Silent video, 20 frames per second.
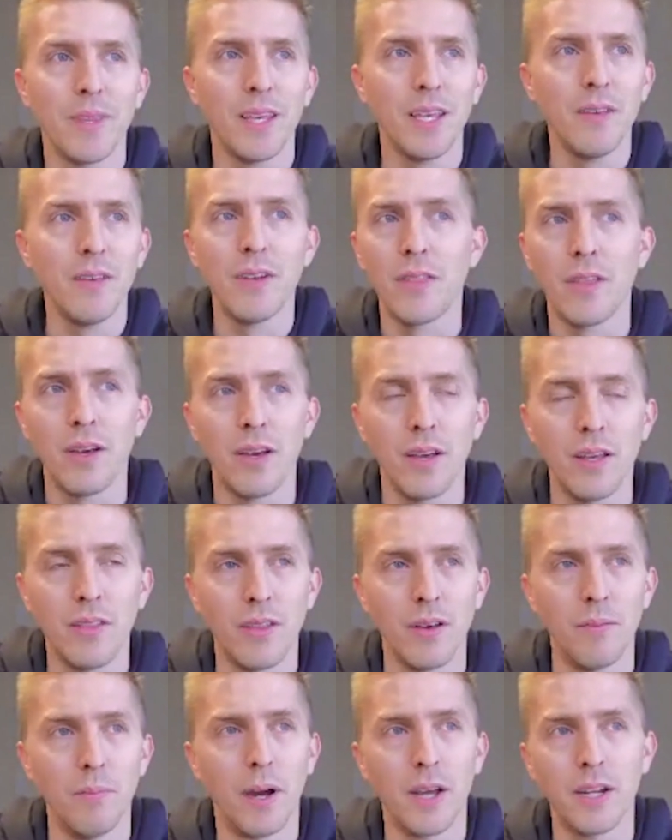even in
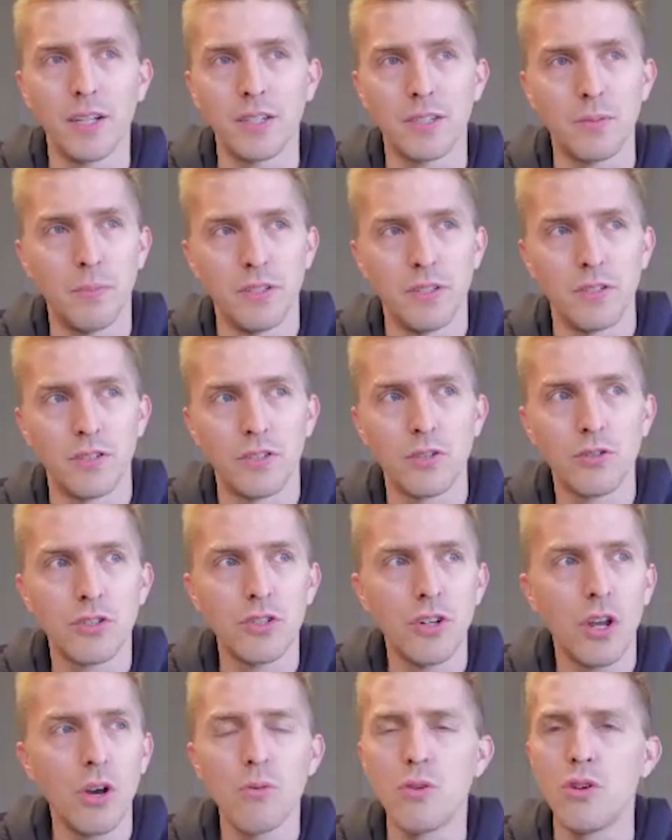the Midas business, there's
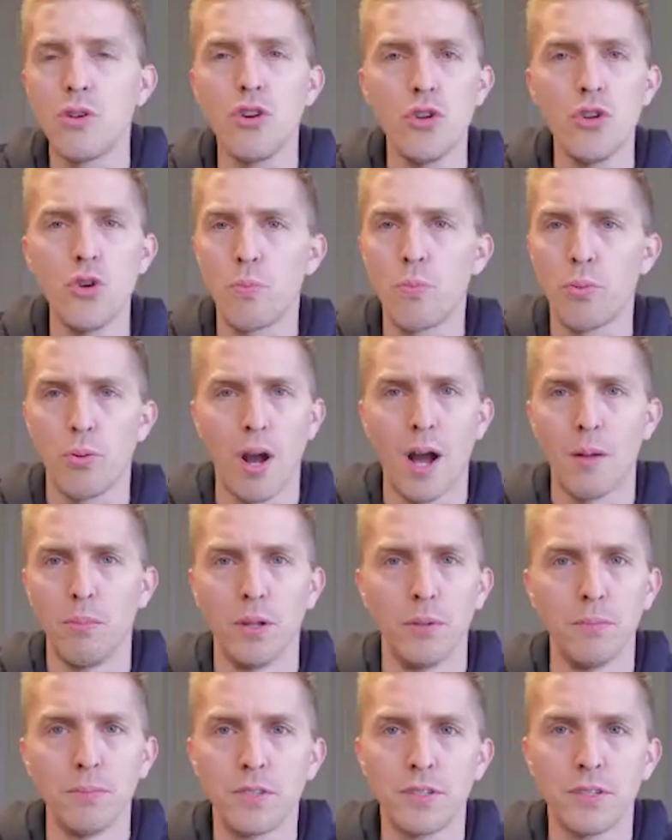no new
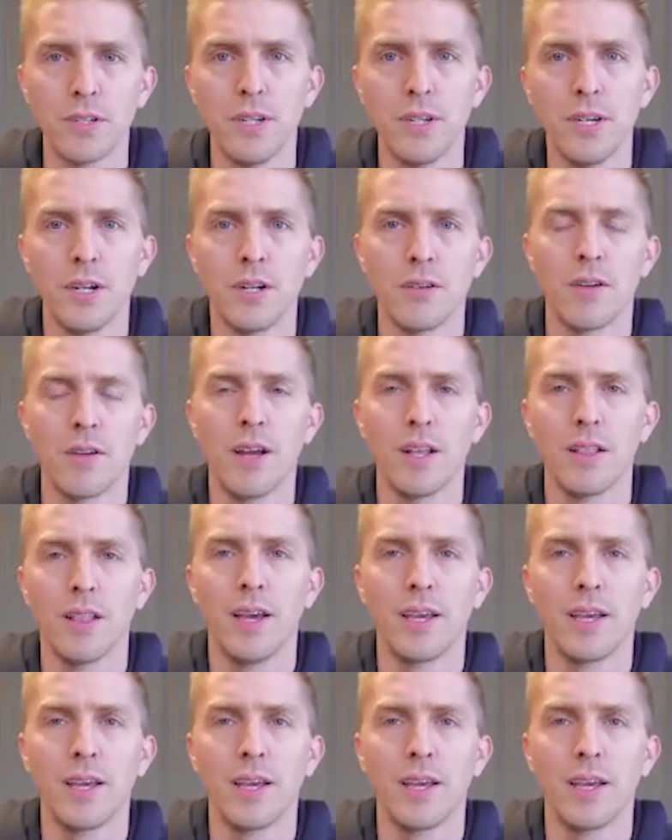problems, right?